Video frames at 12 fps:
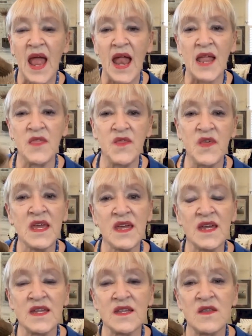And
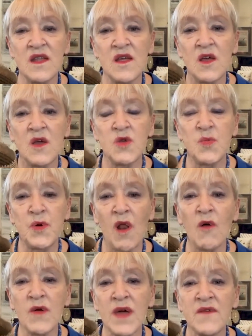then you put
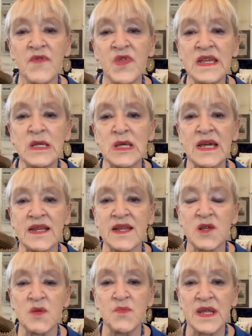all kinds of things in, and it
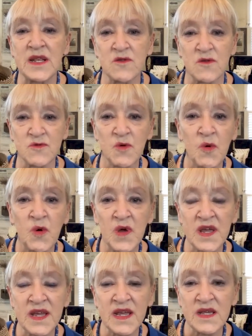can be little
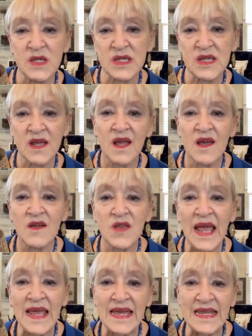toys,
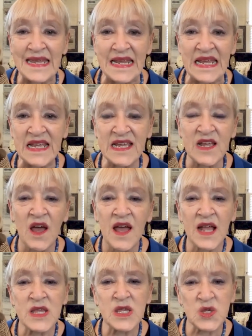candy.
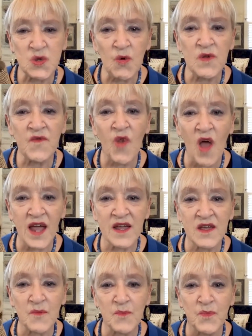It's sort of
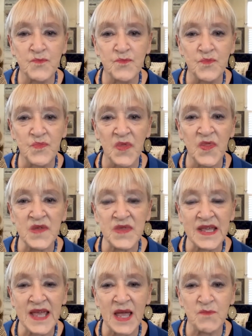like the thing that
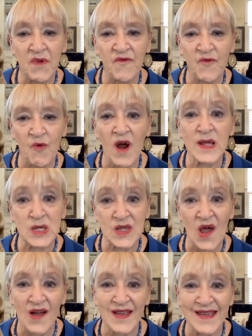came before a
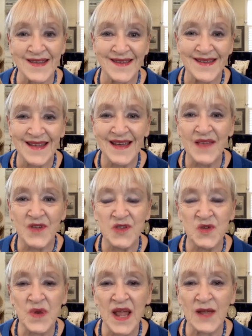stocking that you
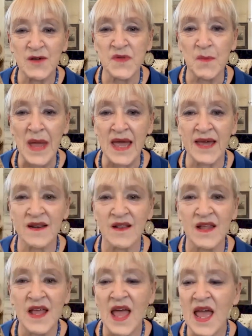would hang on the mantle.
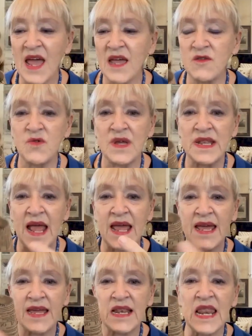And you can
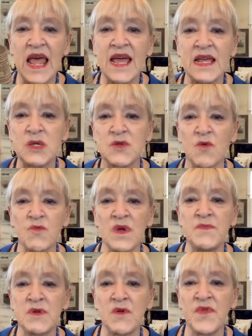add lace or
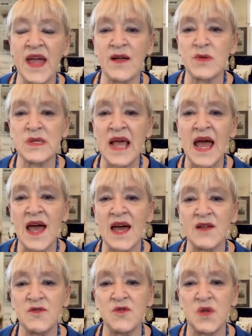ribbon on the
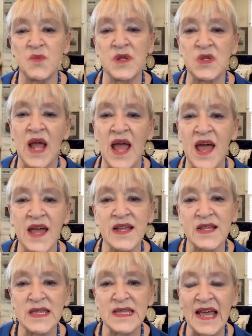outside. You could put a tag
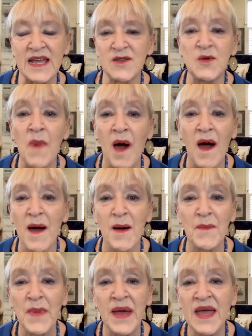and say, to
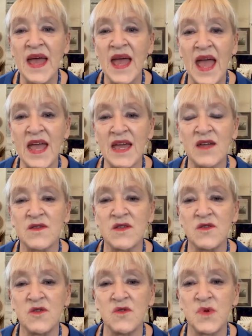mom, and
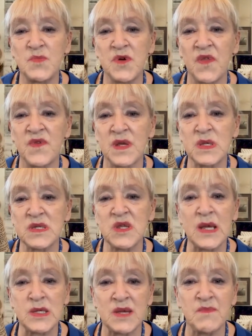you would put this
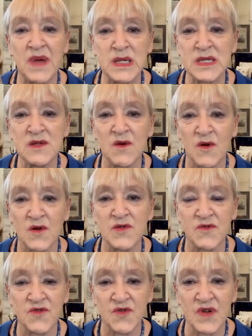Tussie Mussie on your
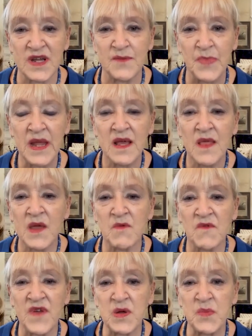tree. They were
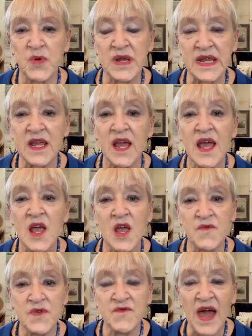very pretty.
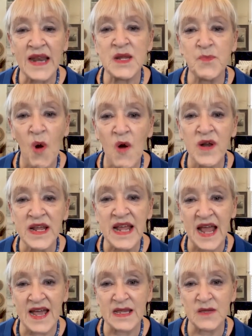If you've got any party
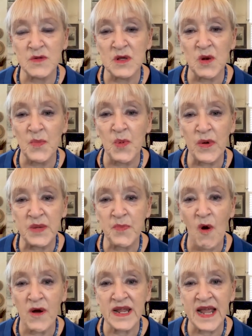hats, those little pointy
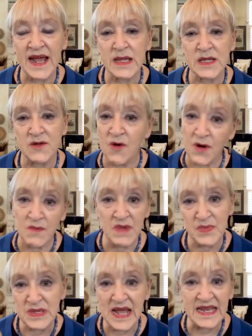party hats, and turn them
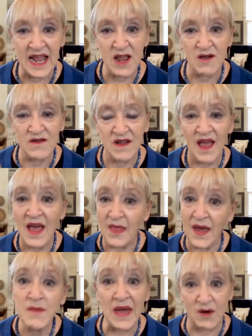upside down,
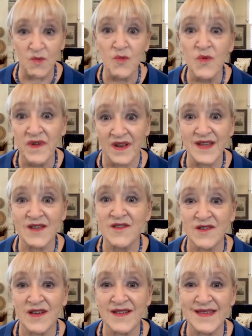they make really
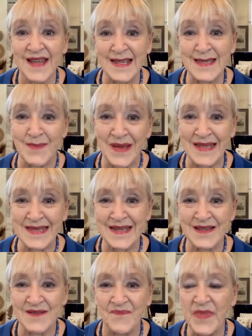good Tussie Mussie.
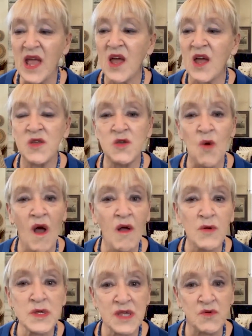You
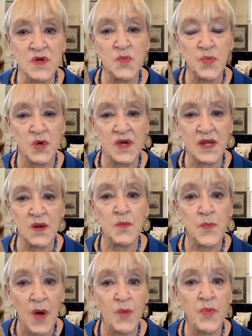also could put
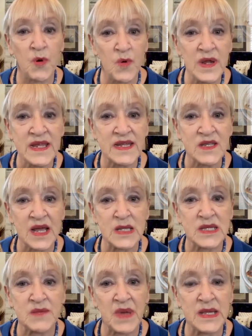potpourri in
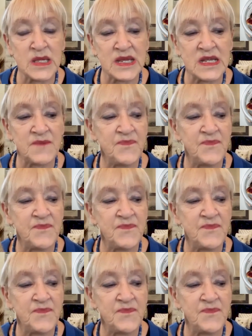Tussie Mussies.